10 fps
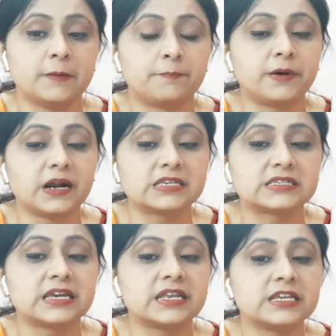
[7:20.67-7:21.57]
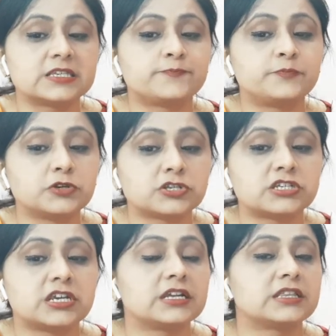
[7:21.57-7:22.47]
A person is
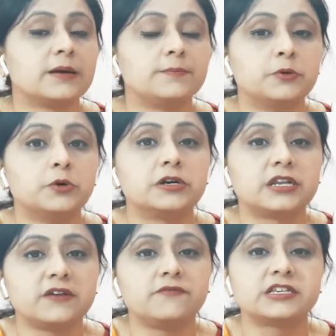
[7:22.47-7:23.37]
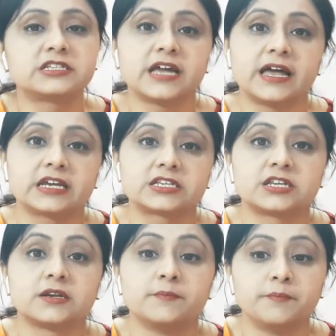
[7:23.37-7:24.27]
pushing the boat in which
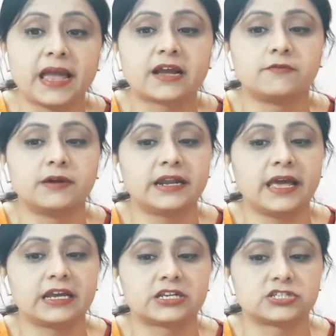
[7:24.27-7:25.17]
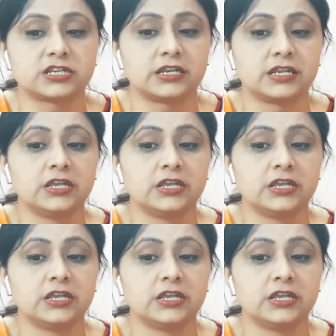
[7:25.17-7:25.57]
direction? Backward direction.